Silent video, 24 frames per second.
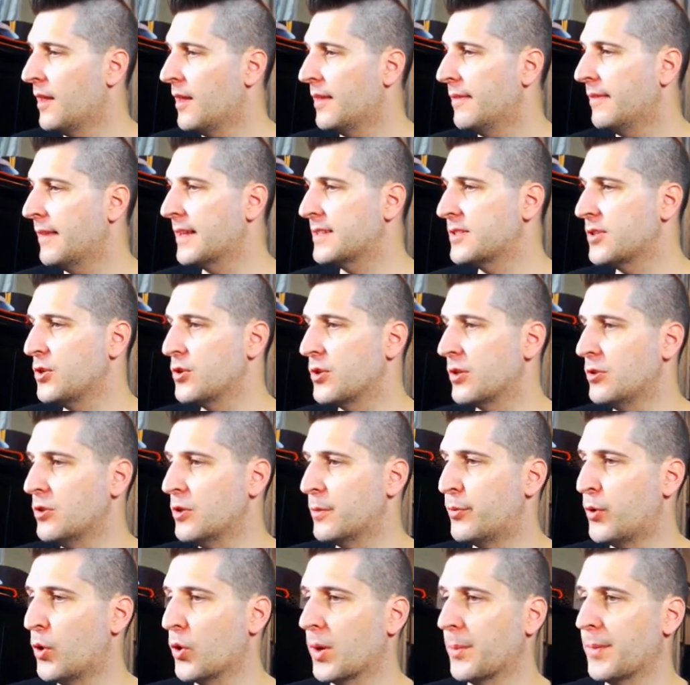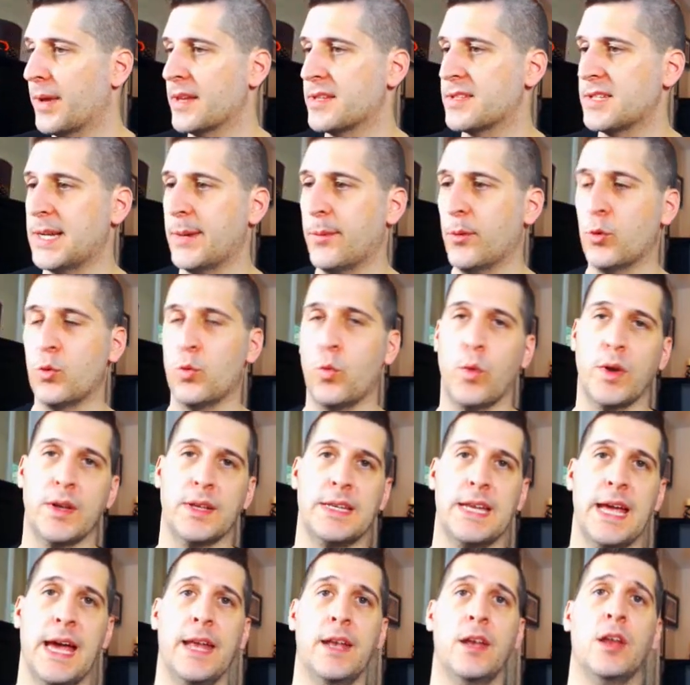That's how you can do a program guess a number from 1 to
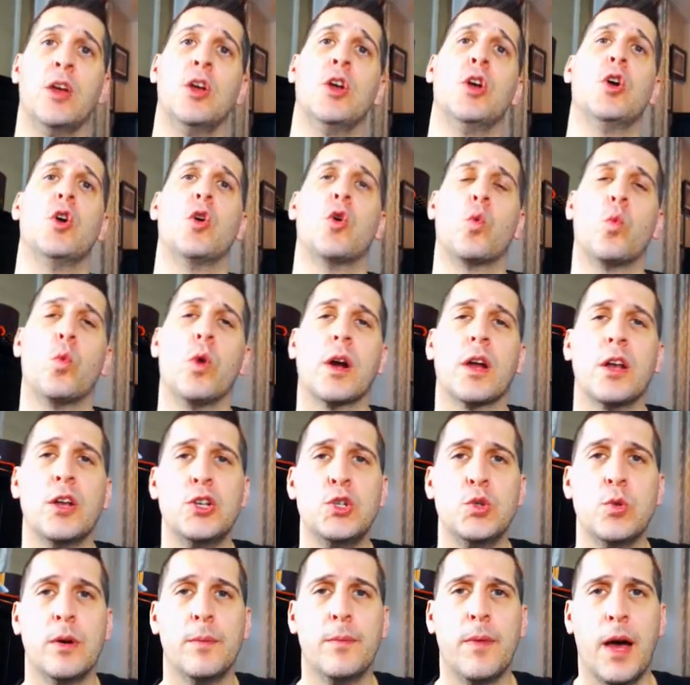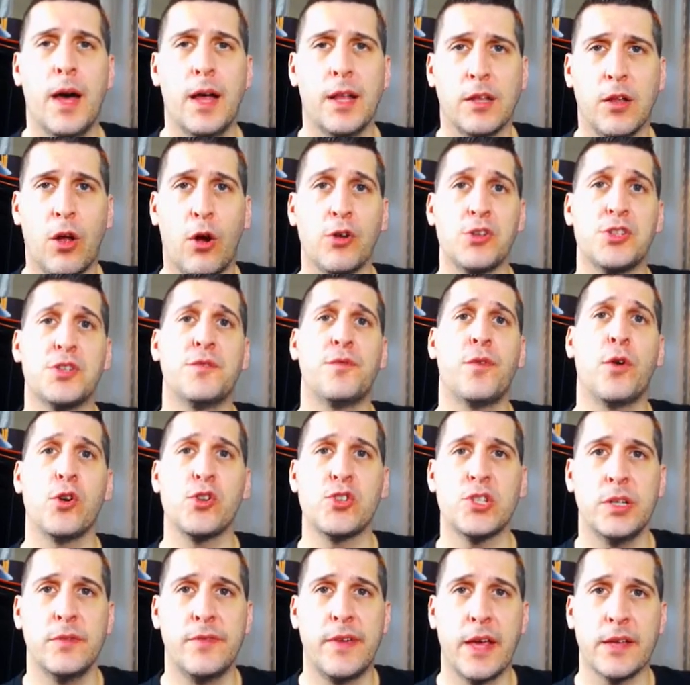10. We're going to do a larger
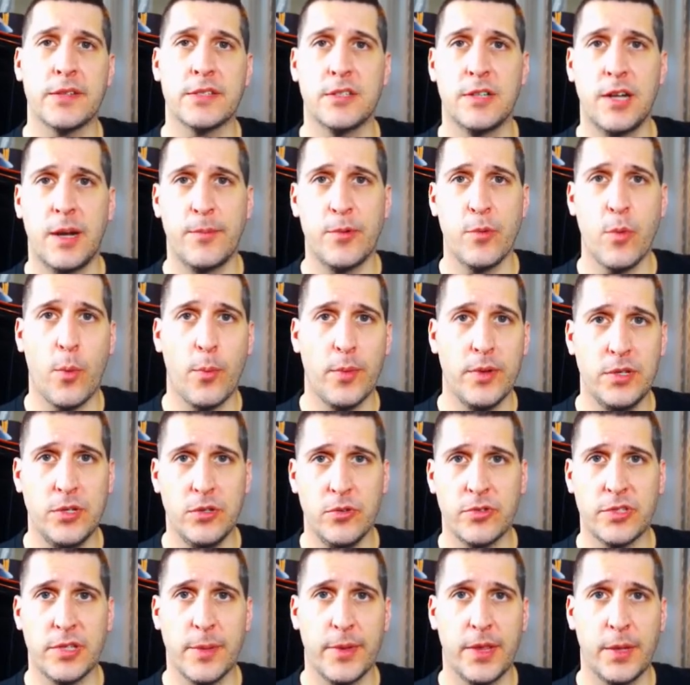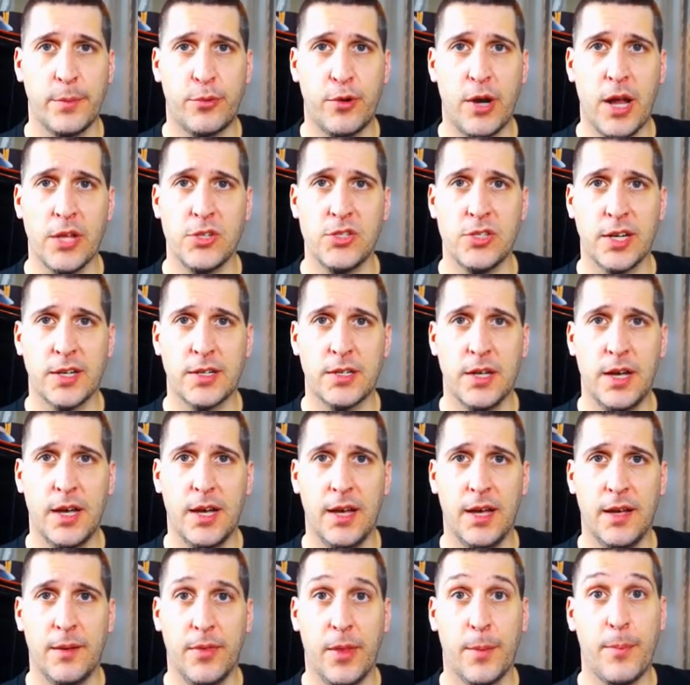version of guess a number when we do some of the
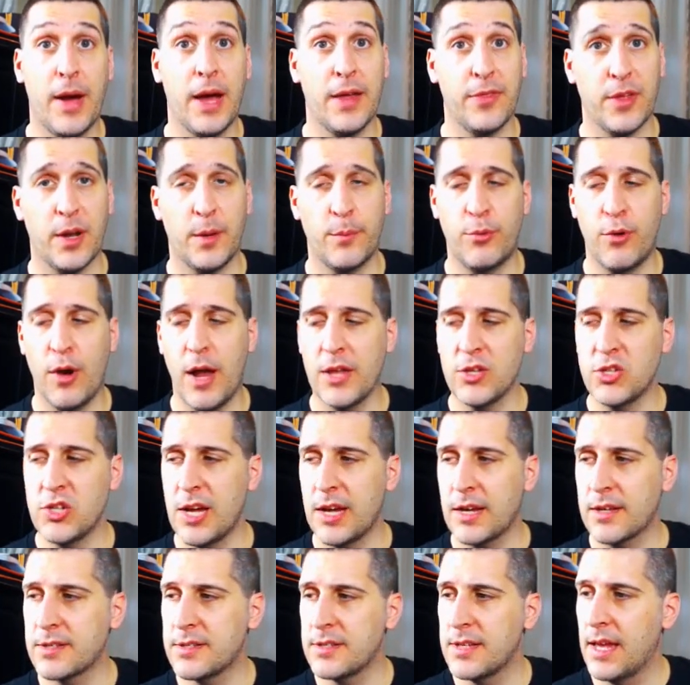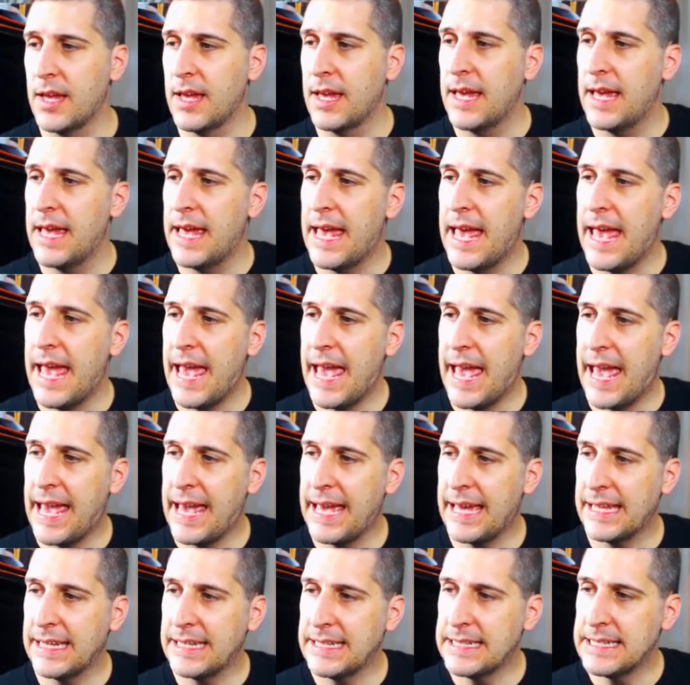Python projects,
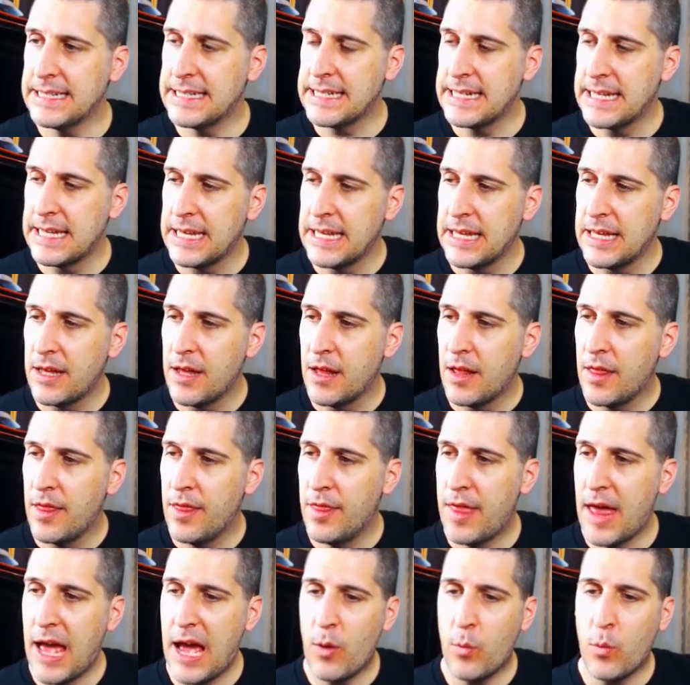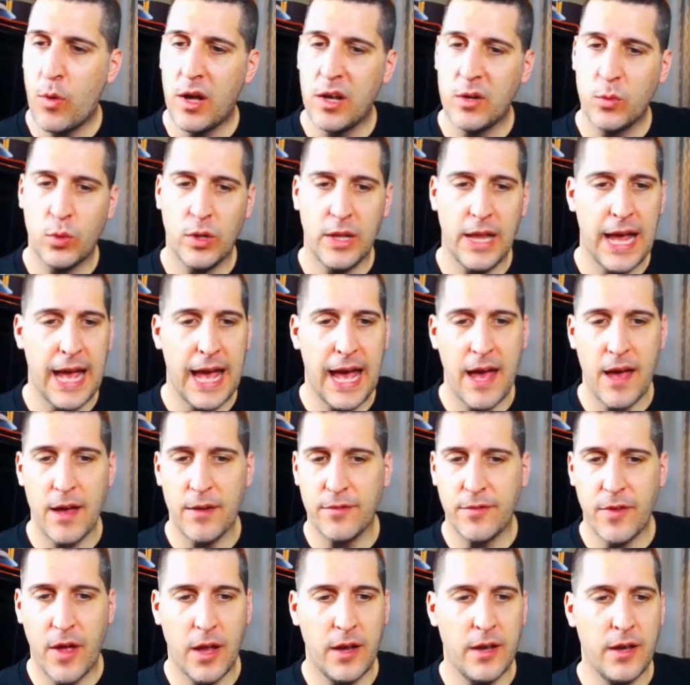and that one will
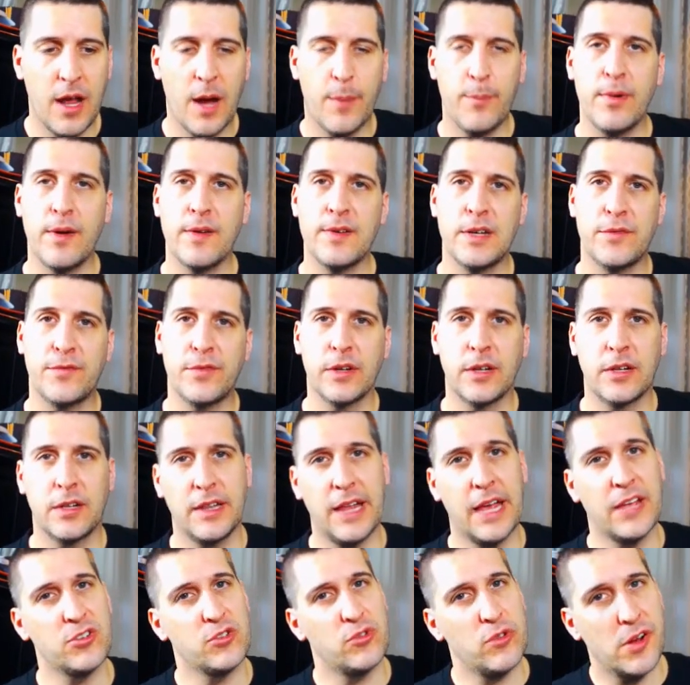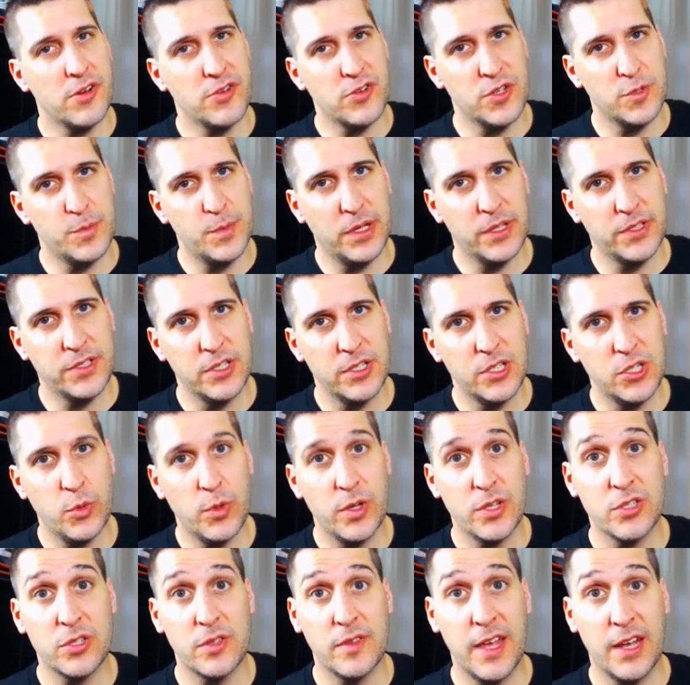have a number of different class structures built into
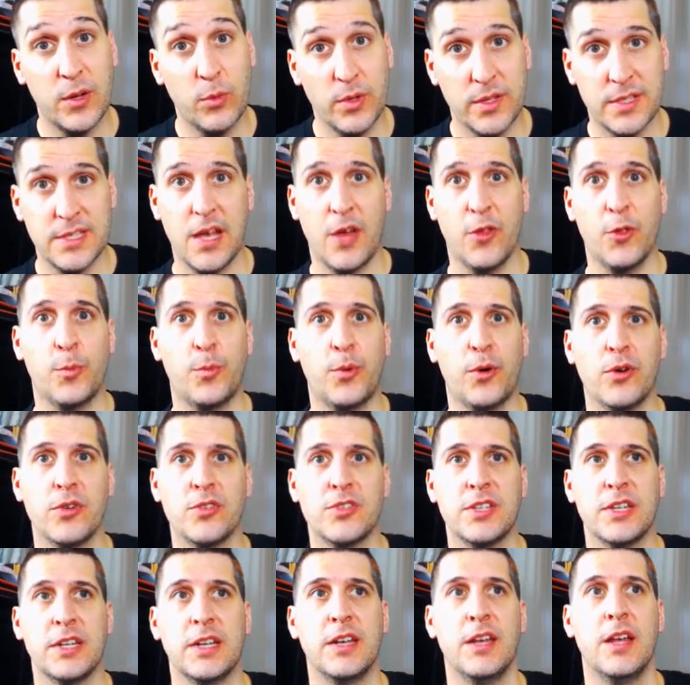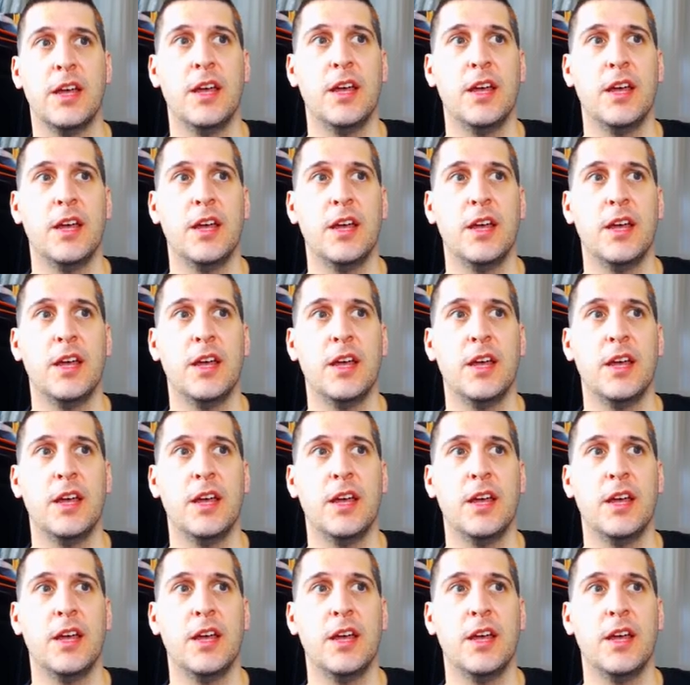it so that it will tell the person